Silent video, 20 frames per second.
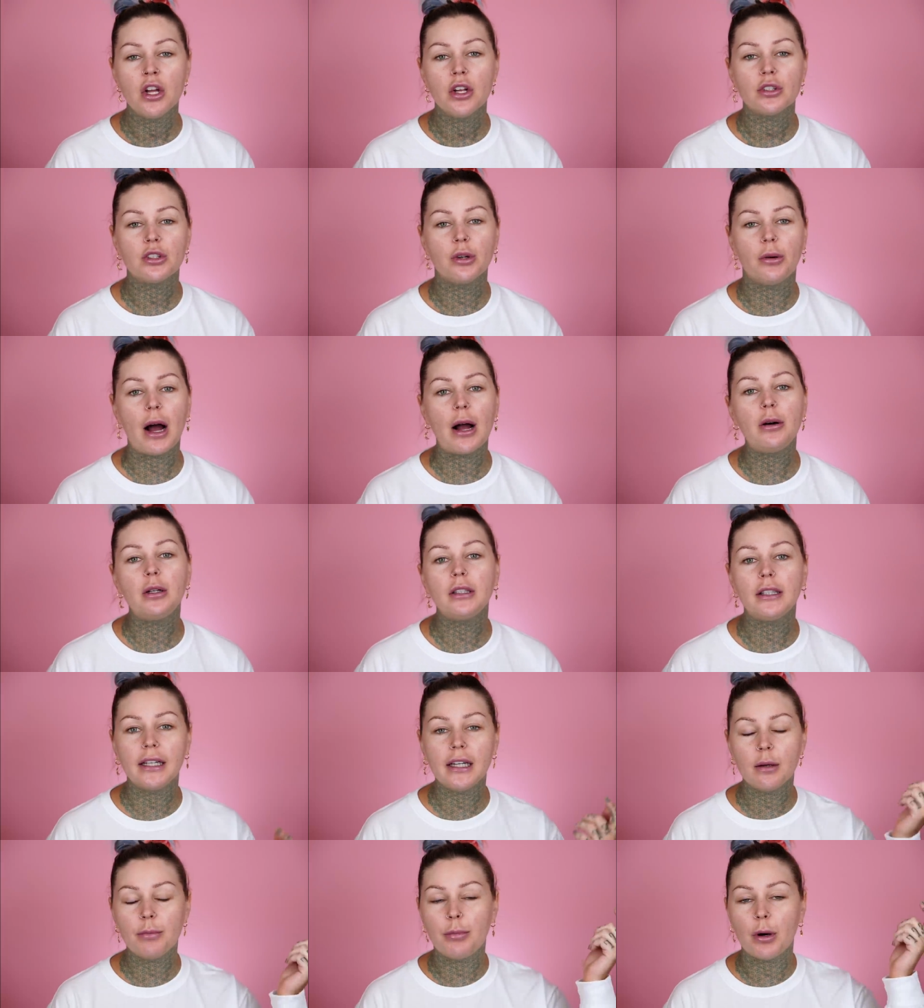So I'll
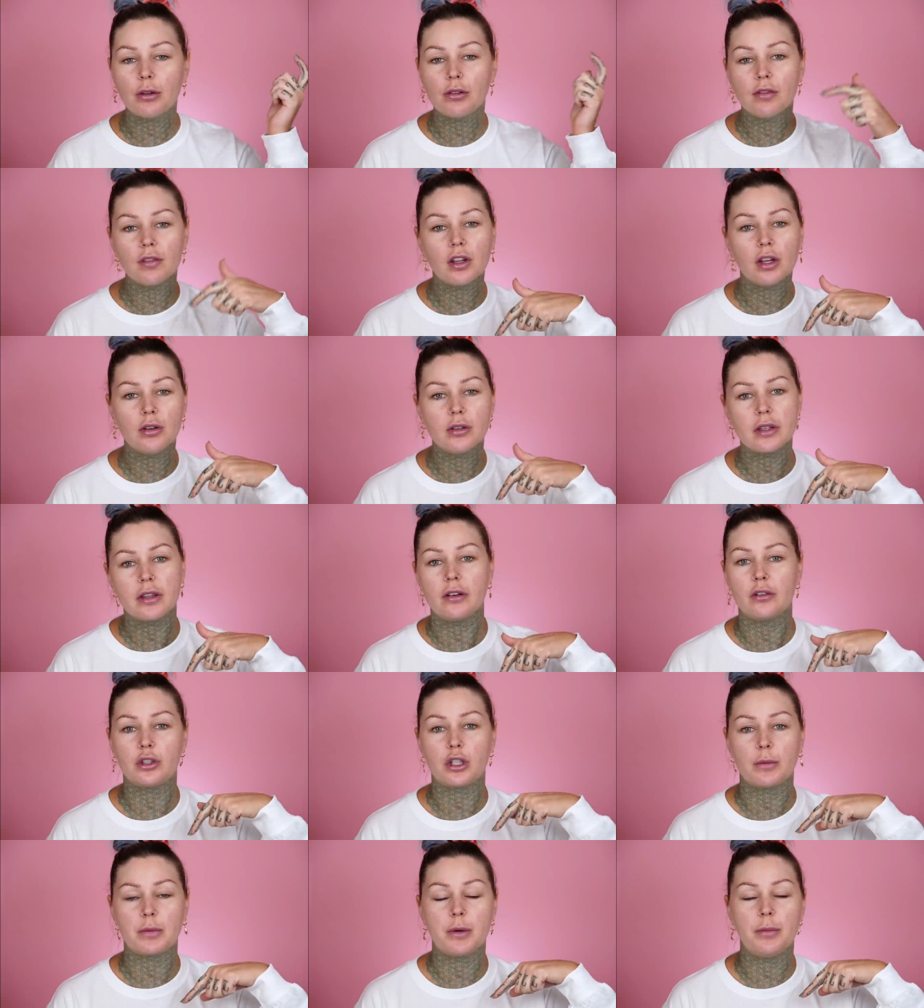link both of those in the
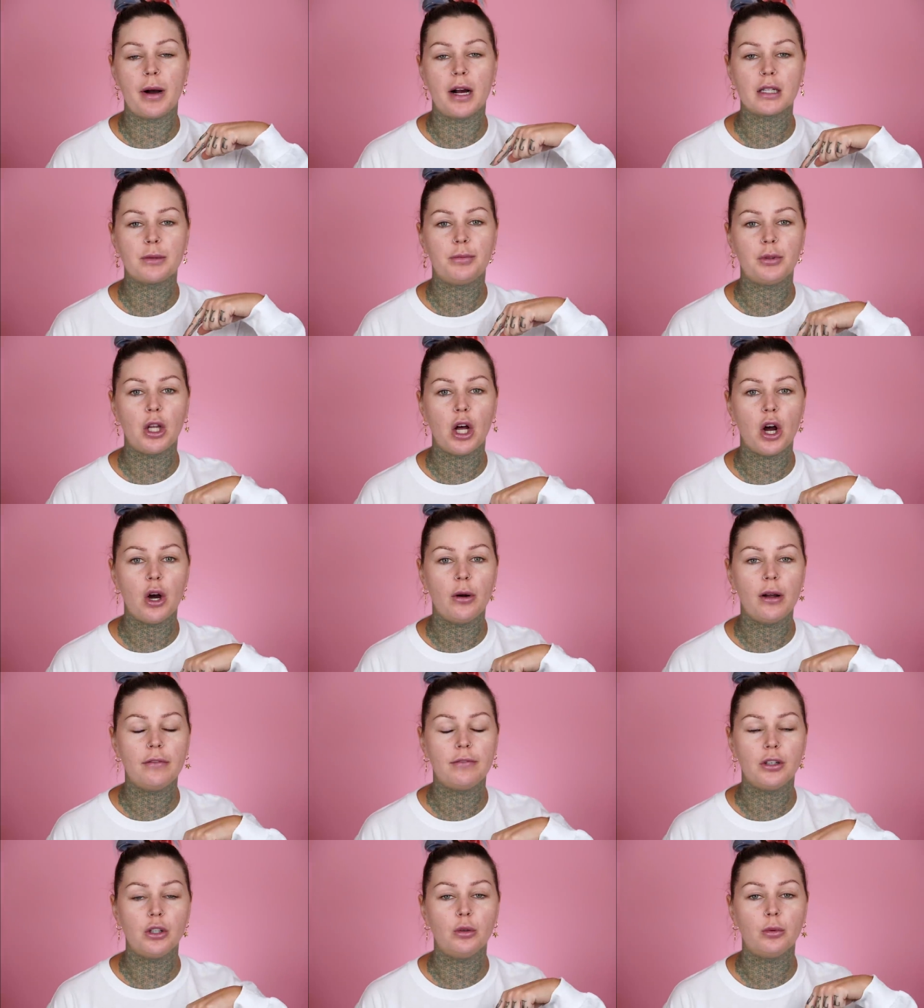description box below
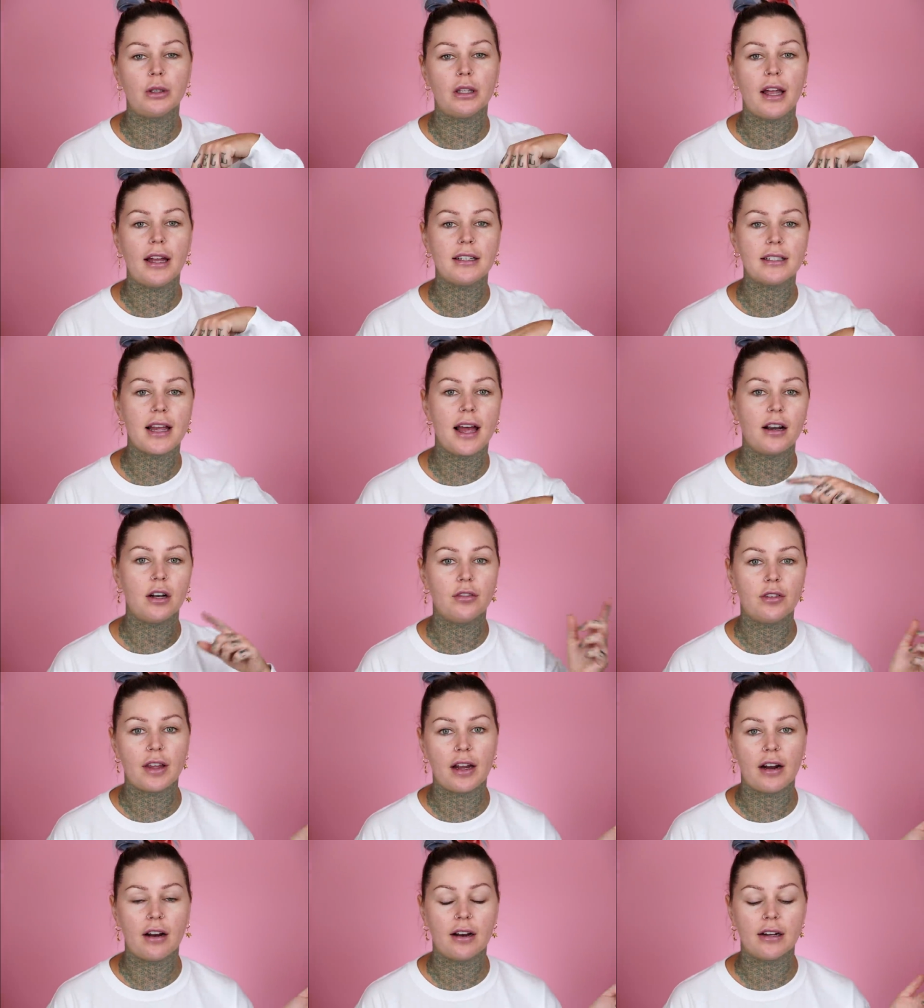if you would like to head
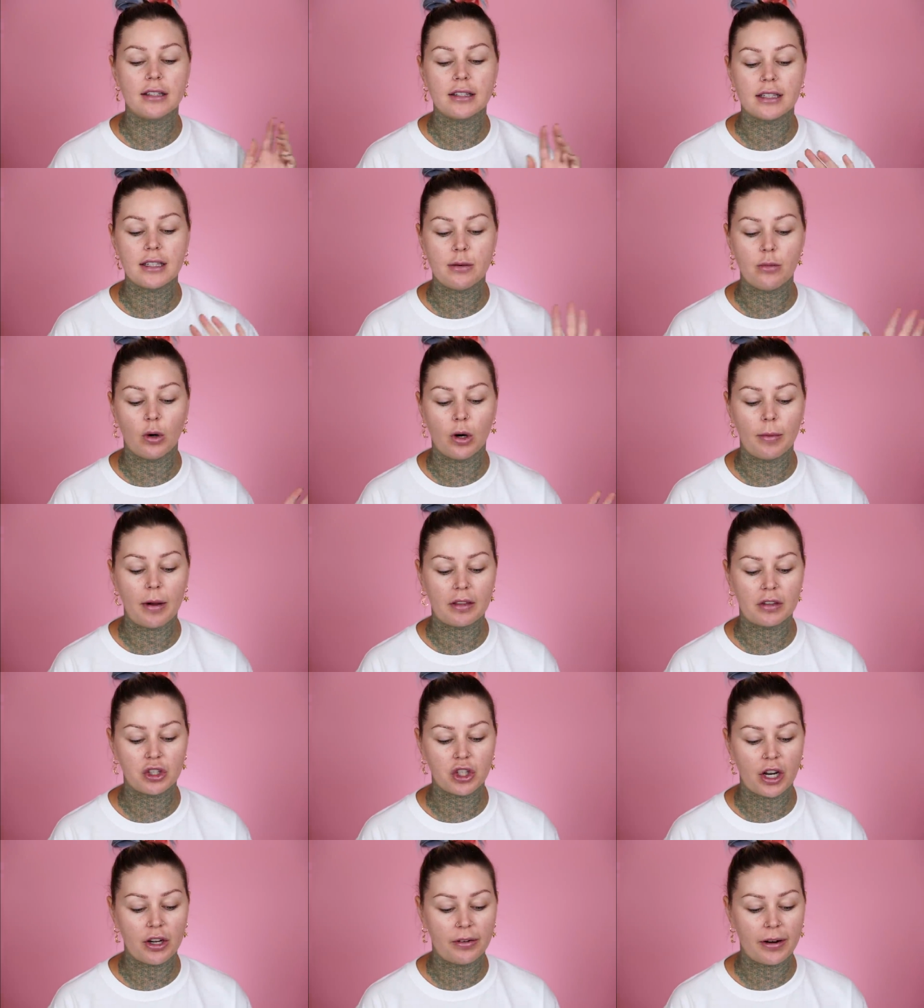over there and see more about
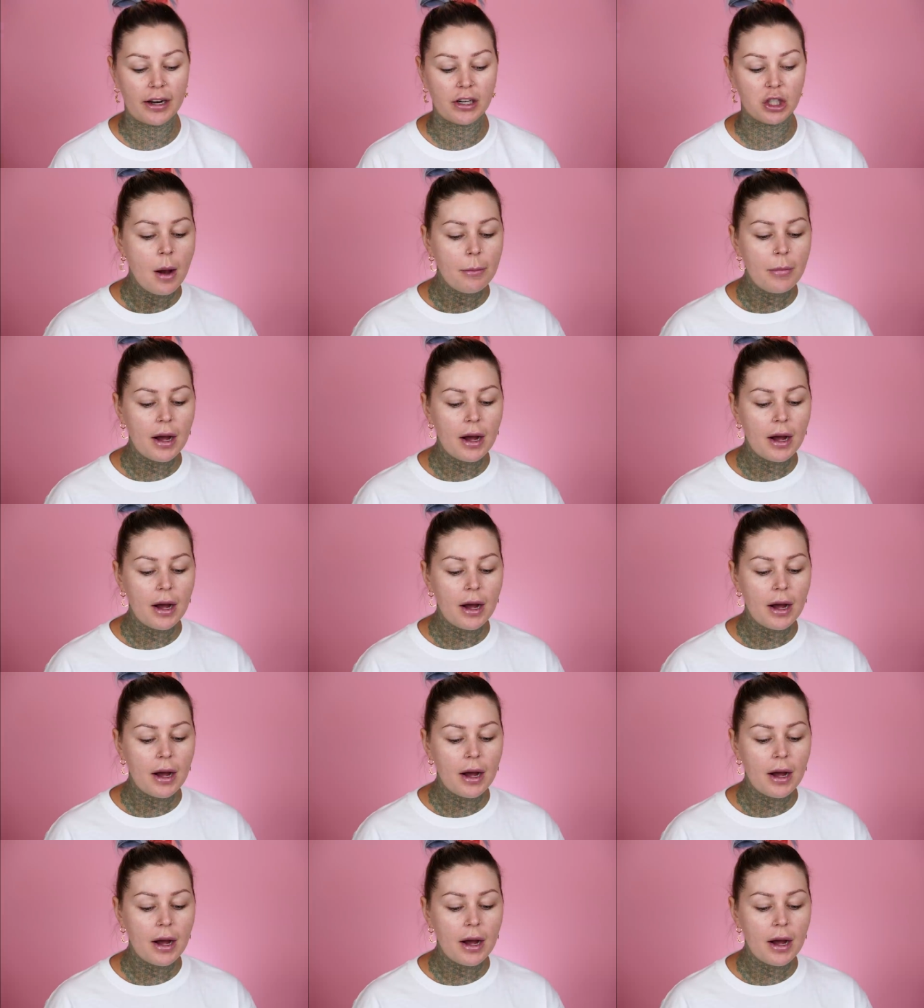the shade range.